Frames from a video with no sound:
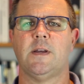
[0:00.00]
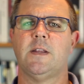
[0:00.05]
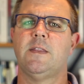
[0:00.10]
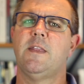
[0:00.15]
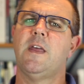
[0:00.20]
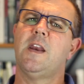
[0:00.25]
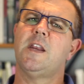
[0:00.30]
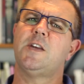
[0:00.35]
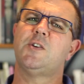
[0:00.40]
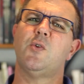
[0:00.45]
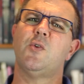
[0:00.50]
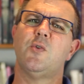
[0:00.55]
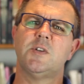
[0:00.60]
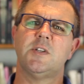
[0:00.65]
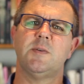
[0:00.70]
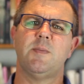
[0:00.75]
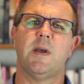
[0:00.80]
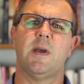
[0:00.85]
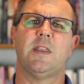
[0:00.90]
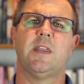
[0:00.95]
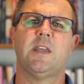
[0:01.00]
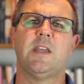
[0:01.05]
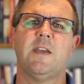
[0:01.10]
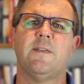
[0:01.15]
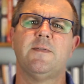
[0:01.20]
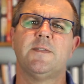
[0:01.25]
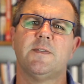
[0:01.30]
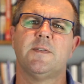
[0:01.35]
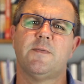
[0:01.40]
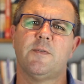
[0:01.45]
And then it talks about the
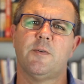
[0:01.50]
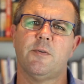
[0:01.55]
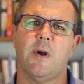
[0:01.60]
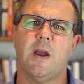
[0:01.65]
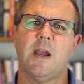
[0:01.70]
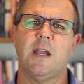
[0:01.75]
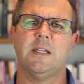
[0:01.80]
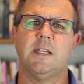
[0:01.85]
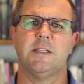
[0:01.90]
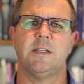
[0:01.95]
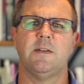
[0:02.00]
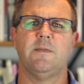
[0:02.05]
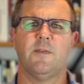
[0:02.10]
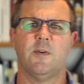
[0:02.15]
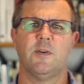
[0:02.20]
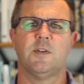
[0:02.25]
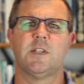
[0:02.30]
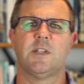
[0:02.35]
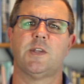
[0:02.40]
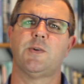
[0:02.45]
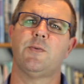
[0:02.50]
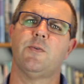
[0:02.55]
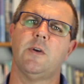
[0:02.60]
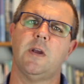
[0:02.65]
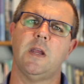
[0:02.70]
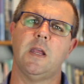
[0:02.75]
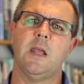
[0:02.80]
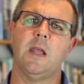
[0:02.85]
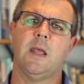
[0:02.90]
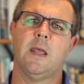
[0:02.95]
gifts of grace in verse
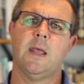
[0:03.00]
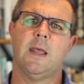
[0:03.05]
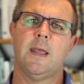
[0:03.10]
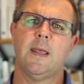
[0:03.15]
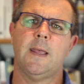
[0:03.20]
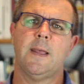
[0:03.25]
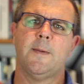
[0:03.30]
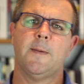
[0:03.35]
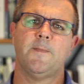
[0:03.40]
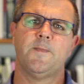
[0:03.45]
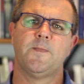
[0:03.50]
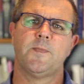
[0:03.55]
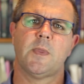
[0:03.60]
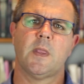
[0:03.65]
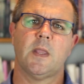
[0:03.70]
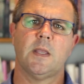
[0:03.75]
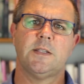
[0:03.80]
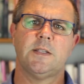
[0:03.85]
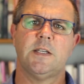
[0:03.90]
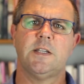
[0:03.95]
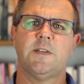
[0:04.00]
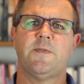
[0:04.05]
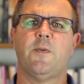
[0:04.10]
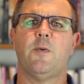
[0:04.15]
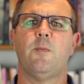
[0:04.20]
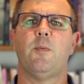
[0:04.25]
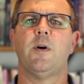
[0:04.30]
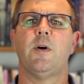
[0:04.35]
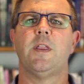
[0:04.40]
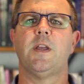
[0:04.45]
3. It says, For
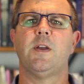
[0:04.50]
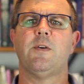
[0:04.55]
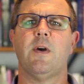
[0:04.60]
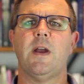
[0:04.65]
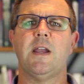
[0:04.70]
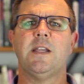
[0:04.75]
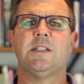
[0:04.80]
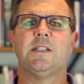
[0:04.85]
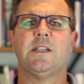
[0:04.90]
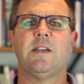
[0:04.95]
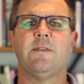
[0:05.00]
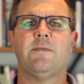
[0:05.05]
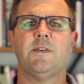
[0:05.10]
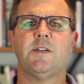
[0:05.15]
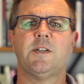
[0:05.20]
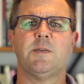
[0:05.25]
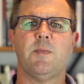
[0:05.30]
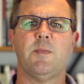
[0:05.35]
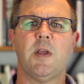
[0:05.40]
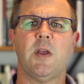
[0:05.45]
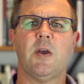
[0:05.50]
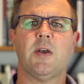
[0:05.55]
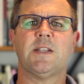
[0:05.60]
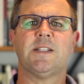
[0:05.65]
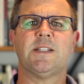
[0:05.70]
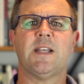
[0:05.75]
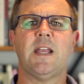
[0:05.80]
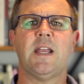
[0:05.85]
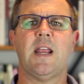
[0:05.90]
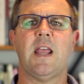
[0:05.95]
by the grace given to me, I
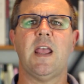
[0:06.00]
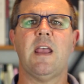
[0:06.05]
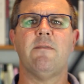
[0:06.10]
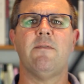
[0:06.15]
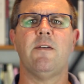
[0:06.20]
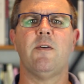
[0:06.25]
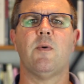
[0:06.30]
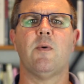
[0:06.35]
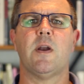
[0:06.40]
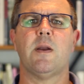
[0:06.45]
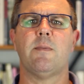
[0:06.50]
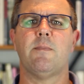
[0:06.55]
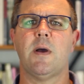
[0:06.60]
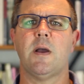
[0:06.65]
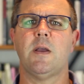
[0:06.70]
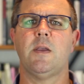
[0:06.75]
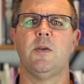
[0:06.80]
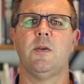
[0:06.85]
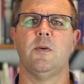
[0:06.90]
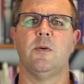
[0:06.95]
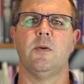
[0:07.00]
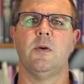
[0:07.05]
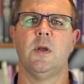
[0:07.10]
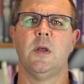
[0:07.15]
say to everyone among you,